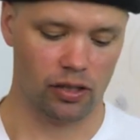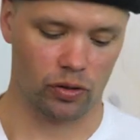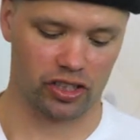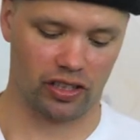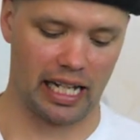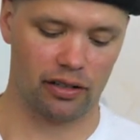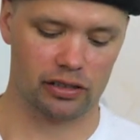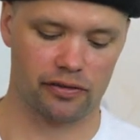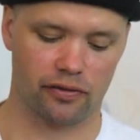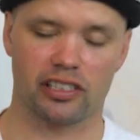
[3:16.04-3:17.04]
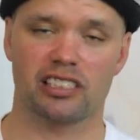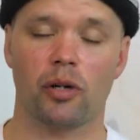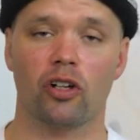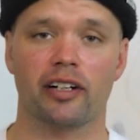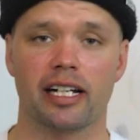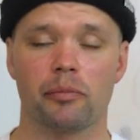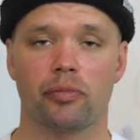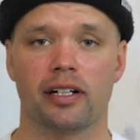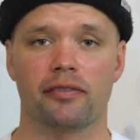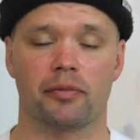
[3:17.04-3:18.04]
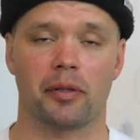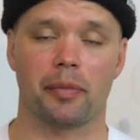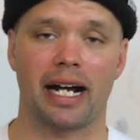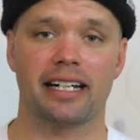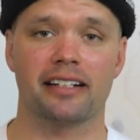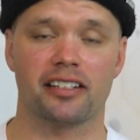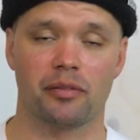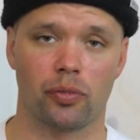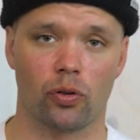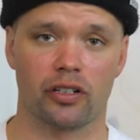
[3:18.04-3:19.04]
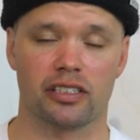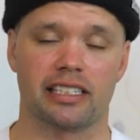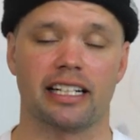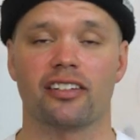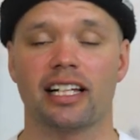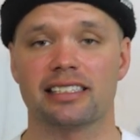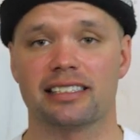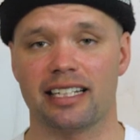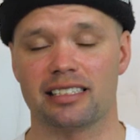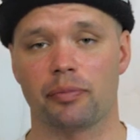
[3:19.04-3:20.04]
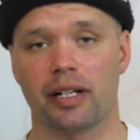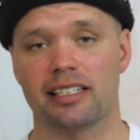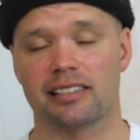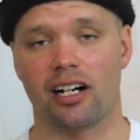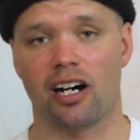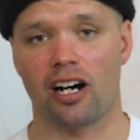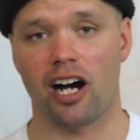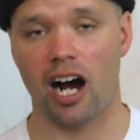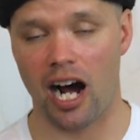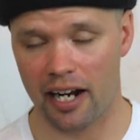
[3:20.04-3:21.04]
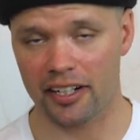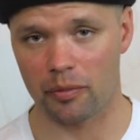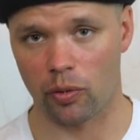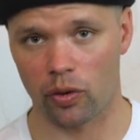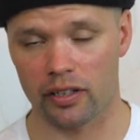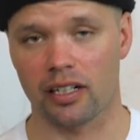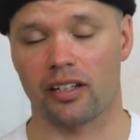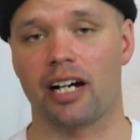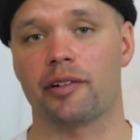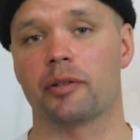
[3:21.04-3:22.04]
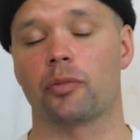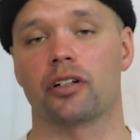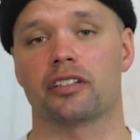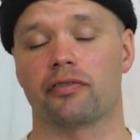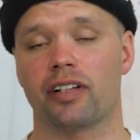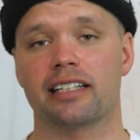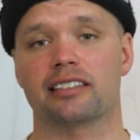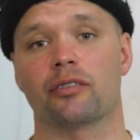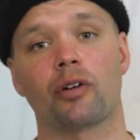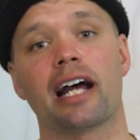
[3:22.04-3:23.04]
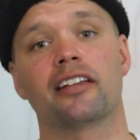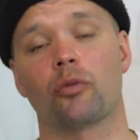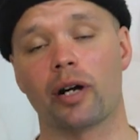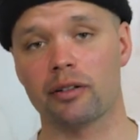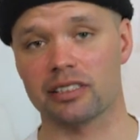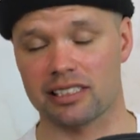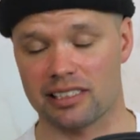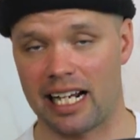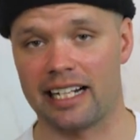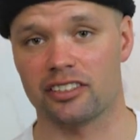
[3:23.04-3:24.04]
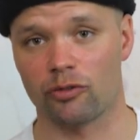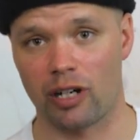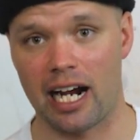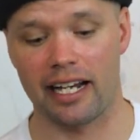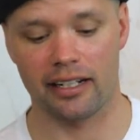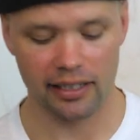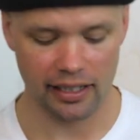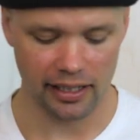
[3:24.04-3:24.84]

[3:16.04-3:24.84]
which allows for a smaller imprint from the binding to the board. So you get less dead space on your board, allowing your board to flex and ride the way it was designed to ride.